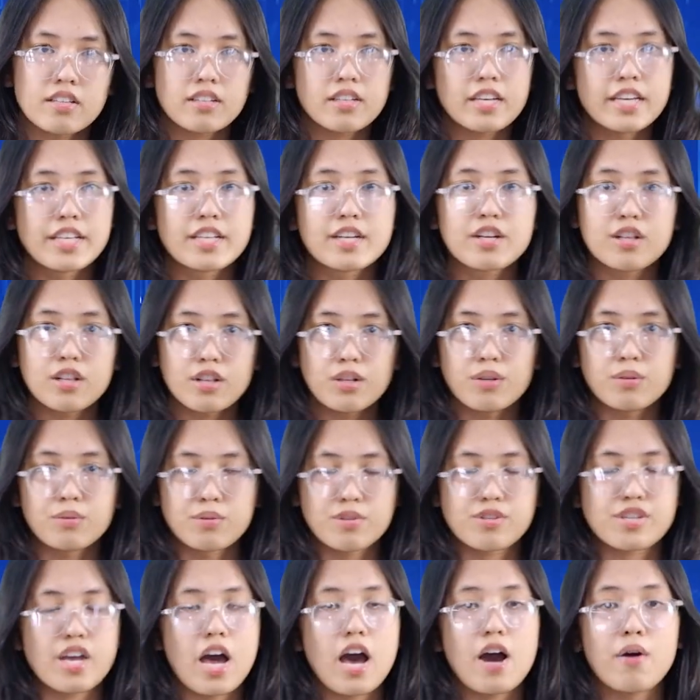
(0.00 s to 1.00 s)

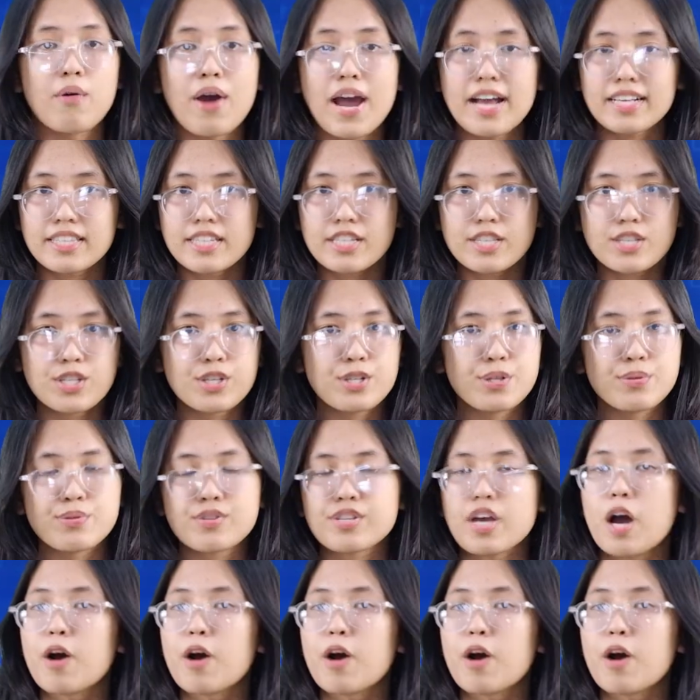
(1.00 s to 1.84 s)
include our attitudes,